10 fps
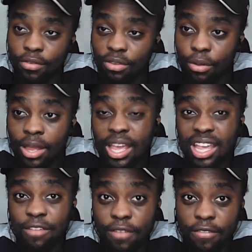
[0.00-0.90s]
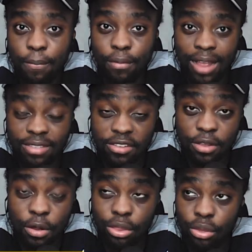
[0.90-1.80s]
So if Liverpool
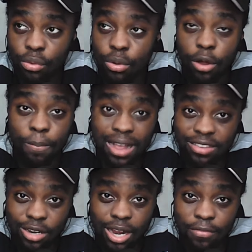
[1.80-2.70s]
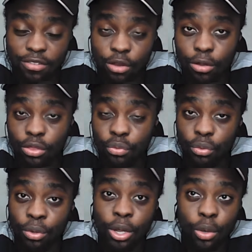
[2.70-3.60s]
hasn't gone through, or Barcelona haven't gone
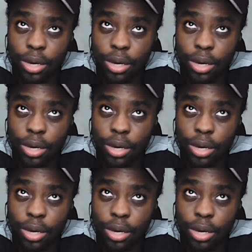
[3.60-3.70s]
through,